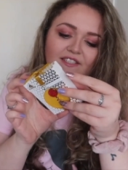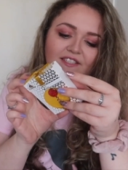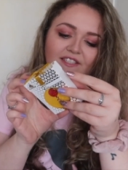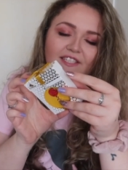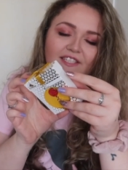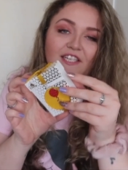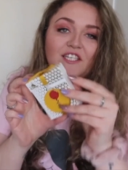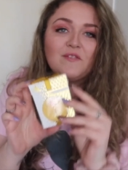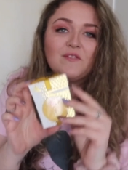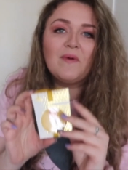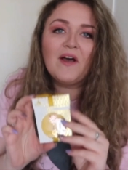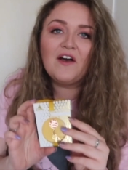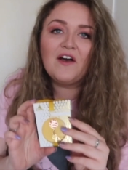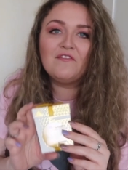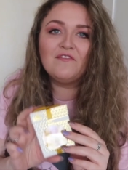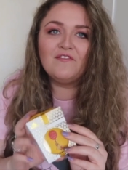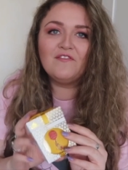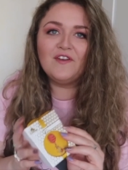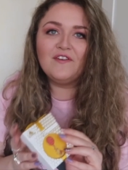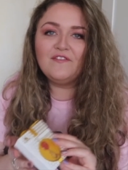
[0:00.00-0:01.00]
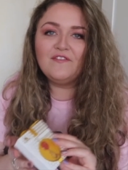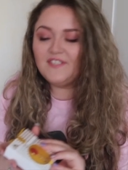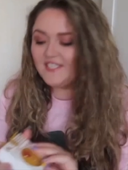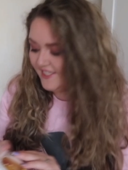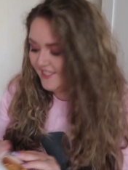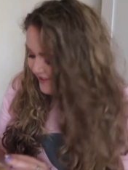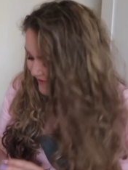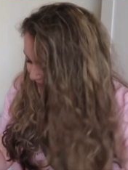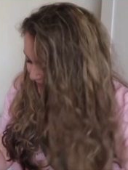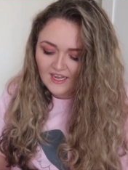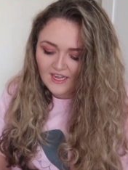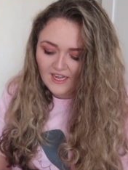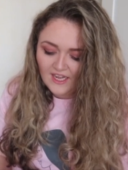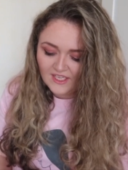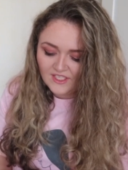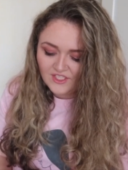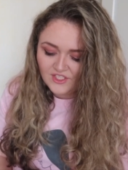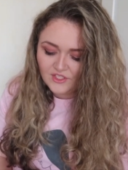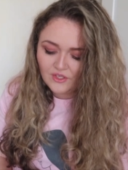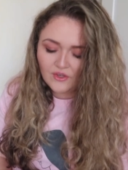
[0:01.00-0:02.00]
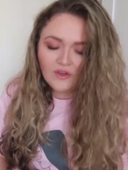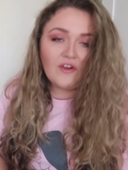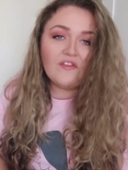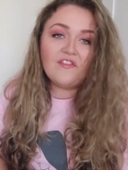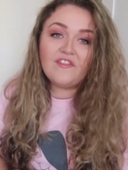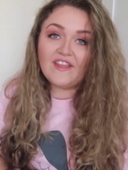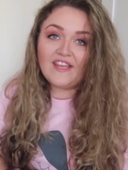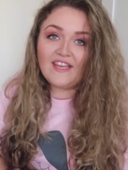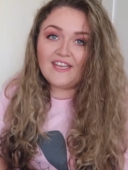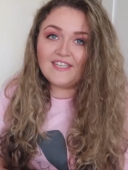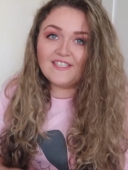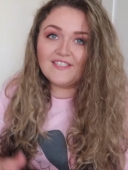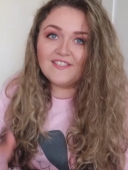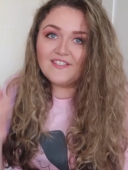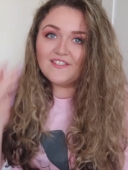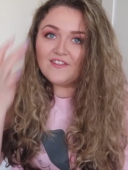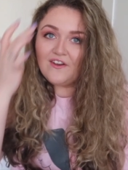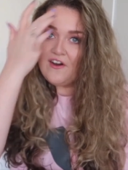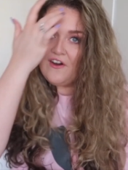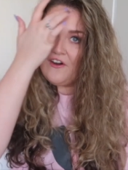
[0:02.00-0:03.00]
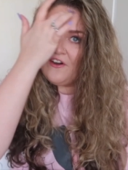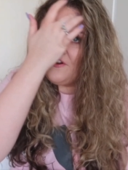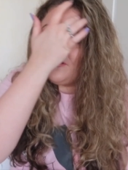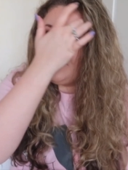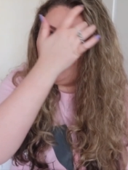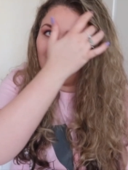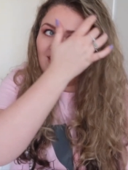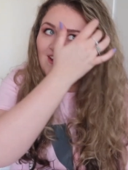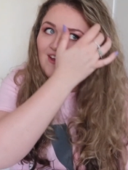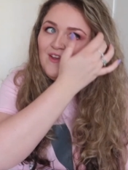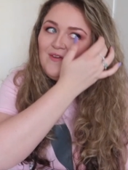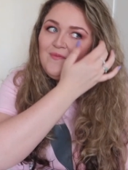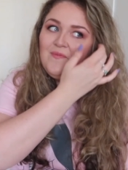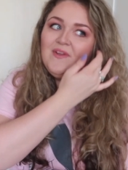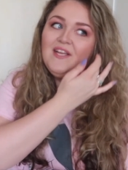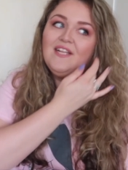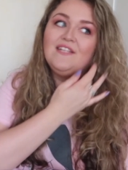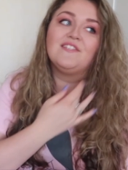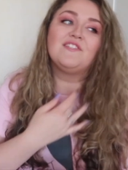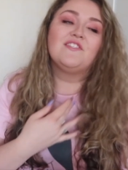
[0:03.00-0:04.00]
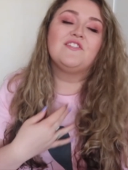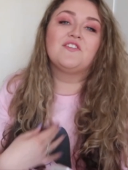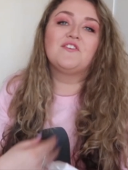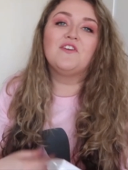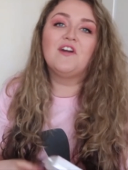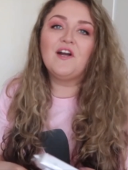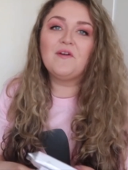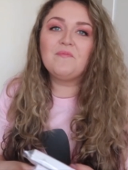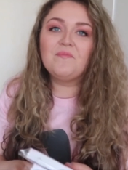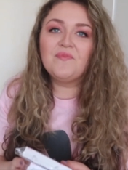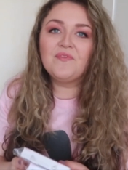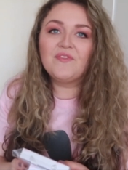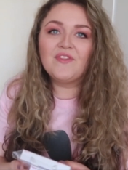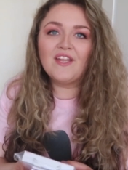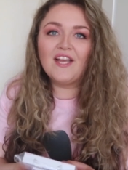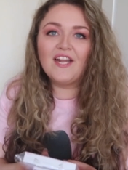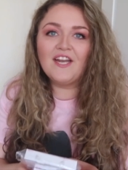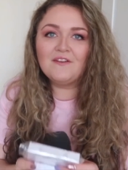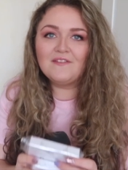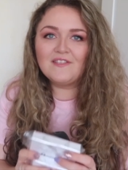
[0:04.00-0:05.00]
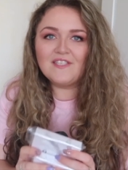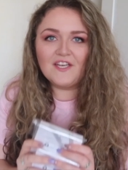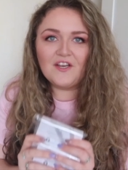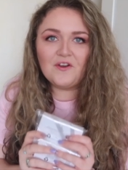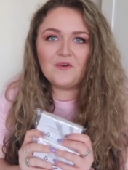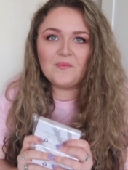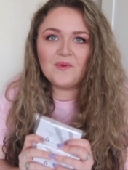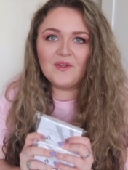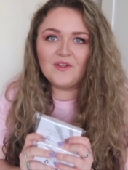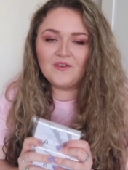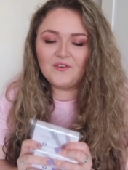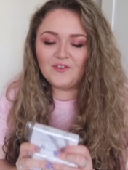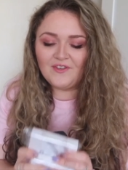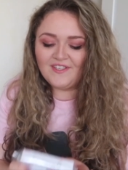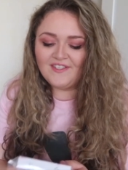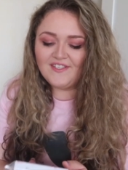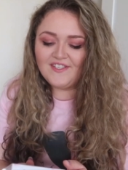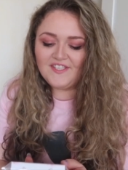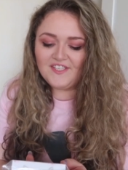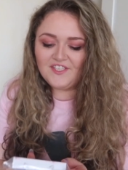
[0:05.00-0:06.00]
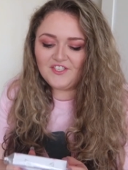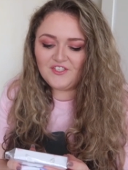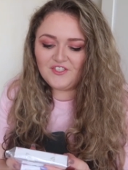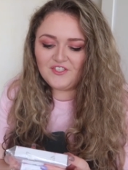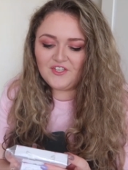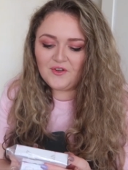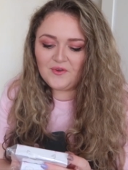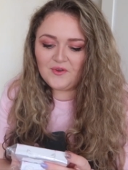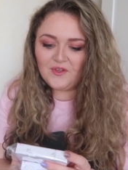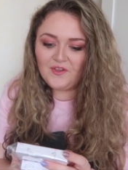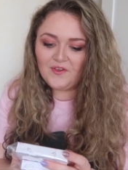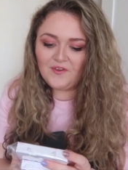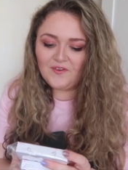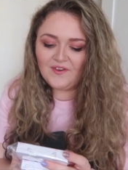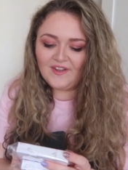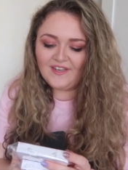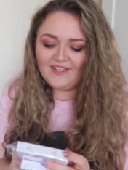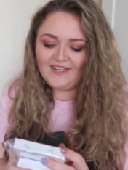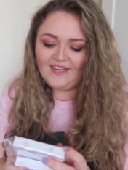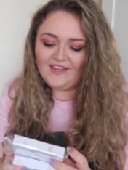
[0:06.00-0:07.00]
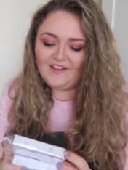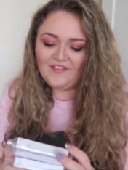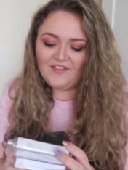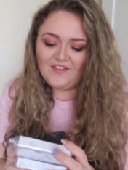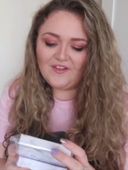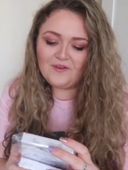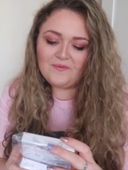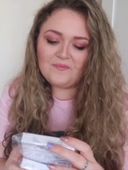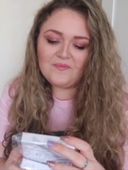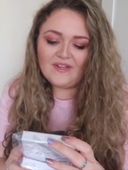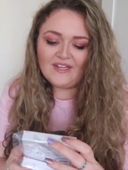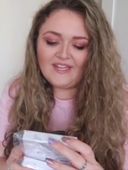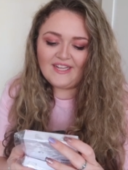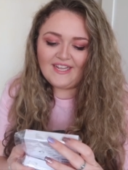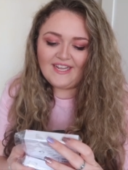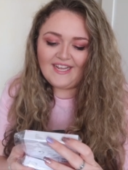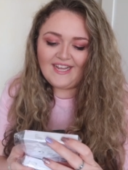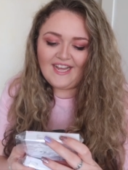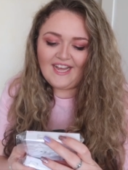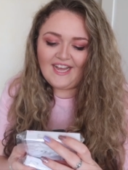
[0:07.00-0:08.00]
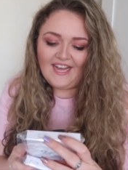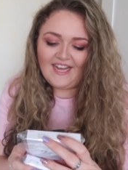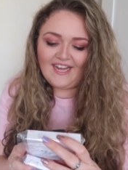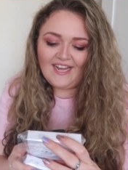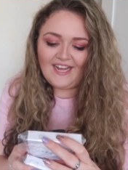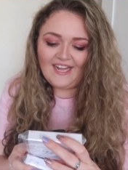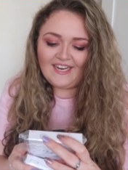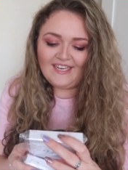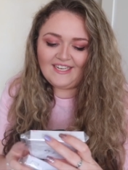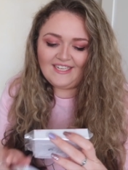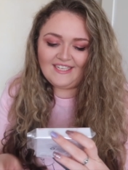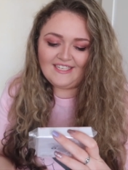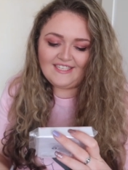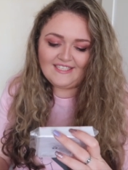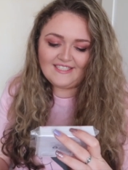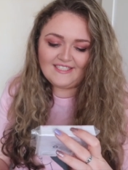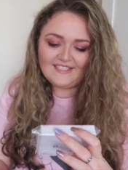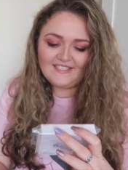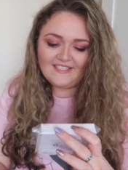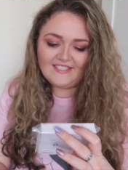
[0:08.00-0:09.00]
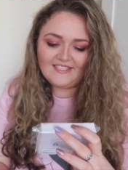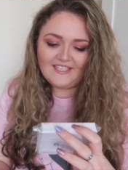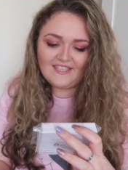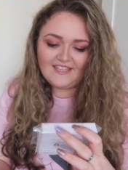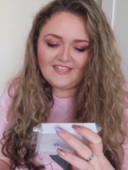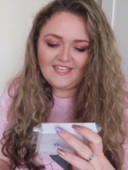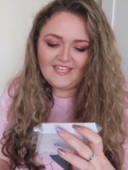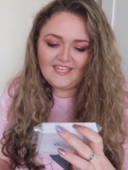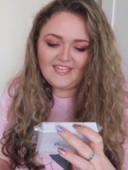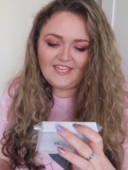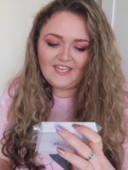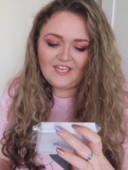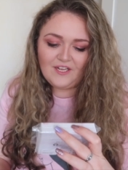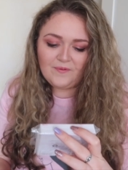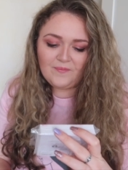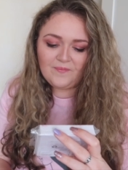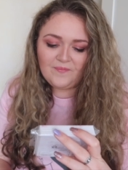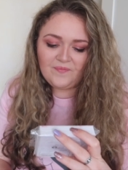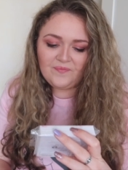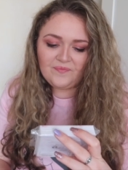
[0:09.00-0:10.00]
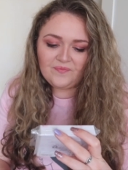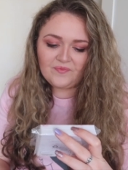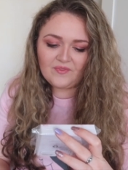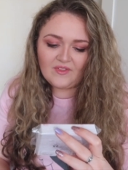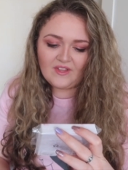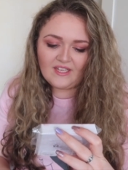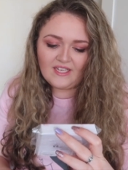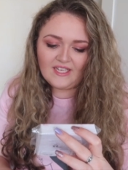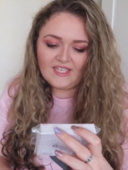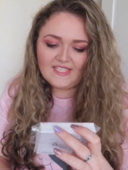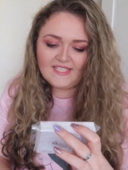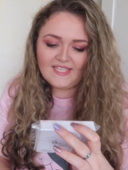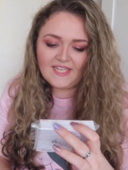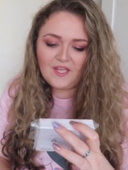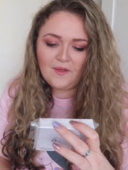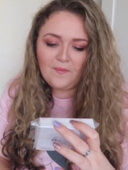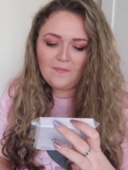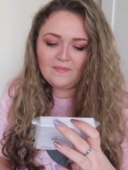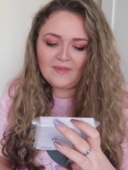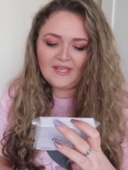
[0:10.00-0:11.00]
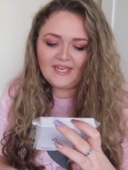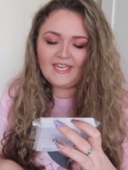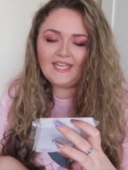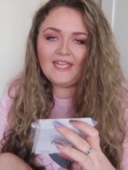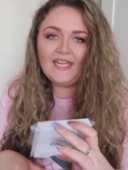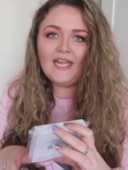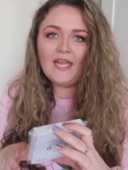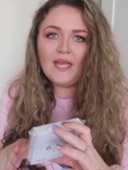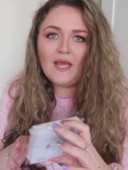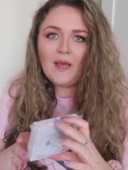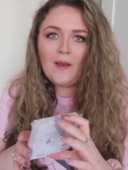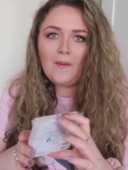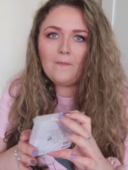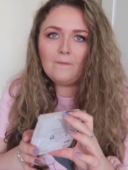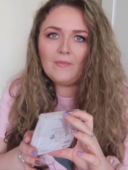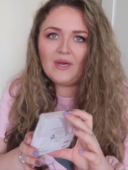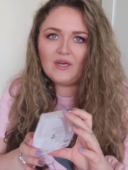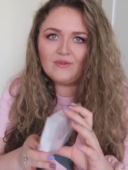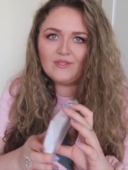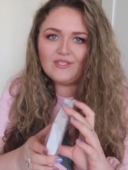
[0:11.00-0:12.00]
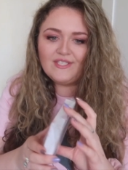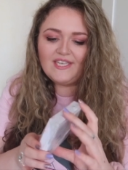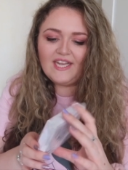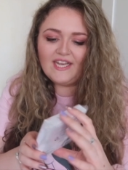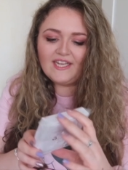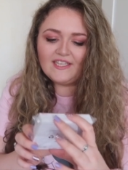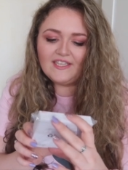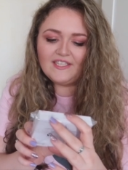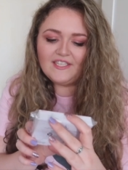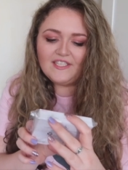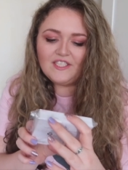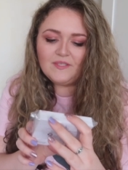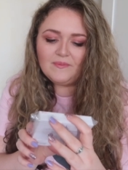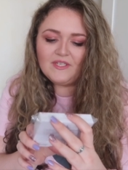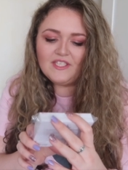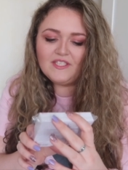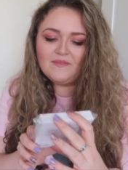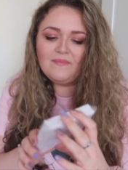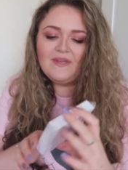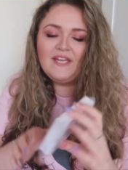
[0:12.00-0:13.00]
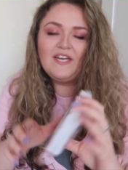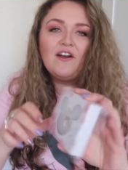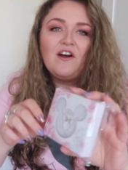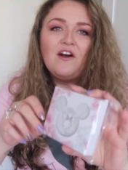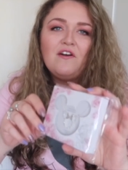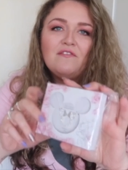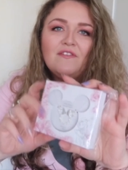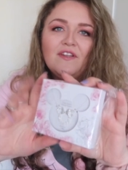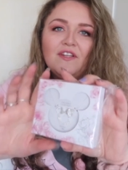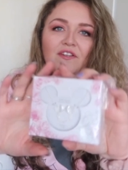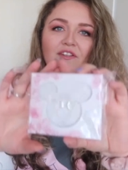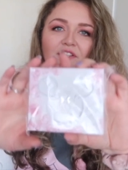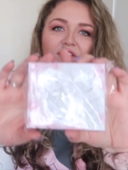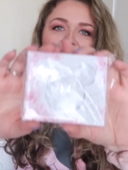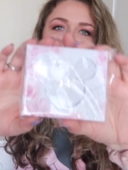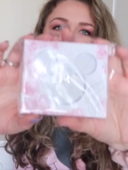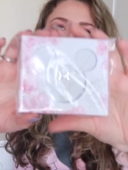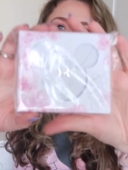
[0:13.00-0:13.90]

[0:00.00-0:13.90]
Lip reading: £6.50. I saw these on Instagram and I was like, oh my goodness, they're so cute, I need them. And it is the, it's like a mini mouse necklace, but it's made out of little